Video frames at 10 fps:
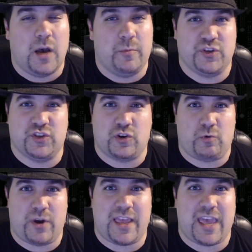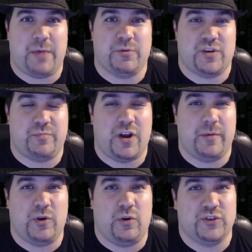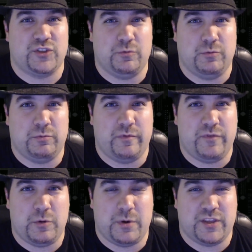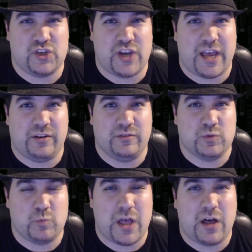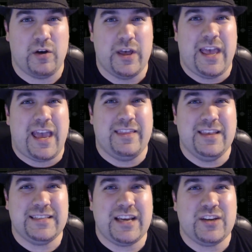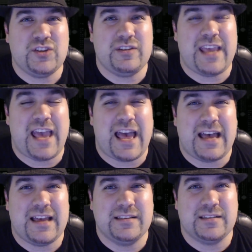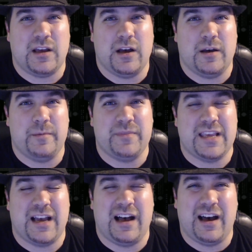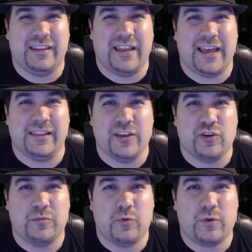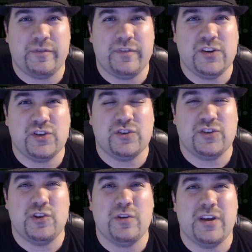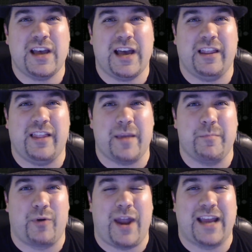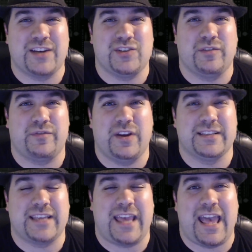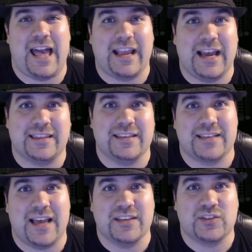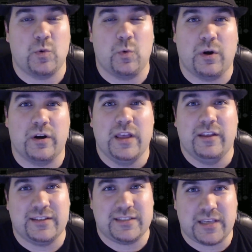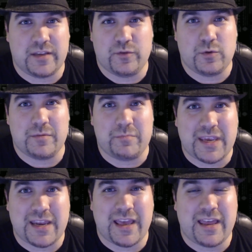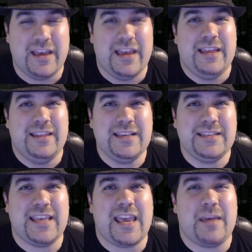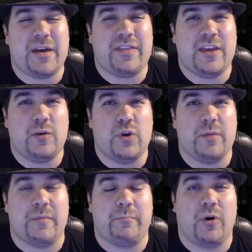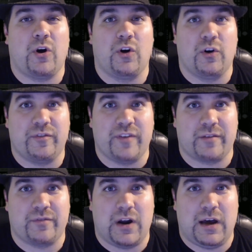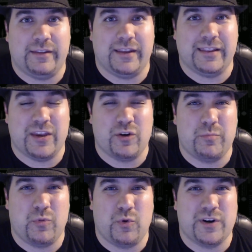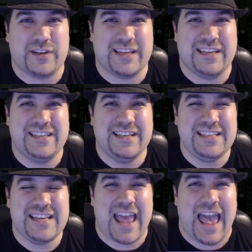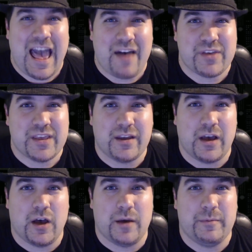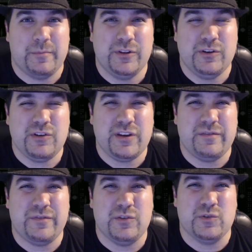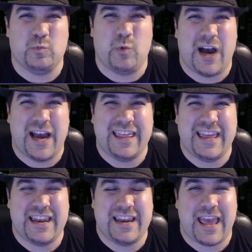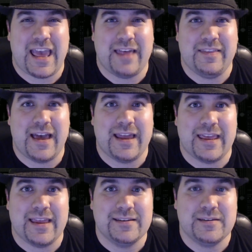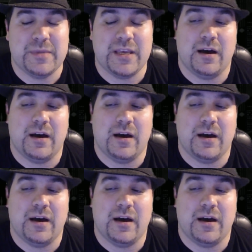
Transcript: which is a great game, which I probably also will review on the channel as well. And this actually has the online leaderboard feature, so you can kind of like brag to your friends like, hey, I got this high score, let's see if you can beat it. This game I think would have been perfect for online leaderboards, and it doesn't have it. I'm a little confused why they didn't add that in, to be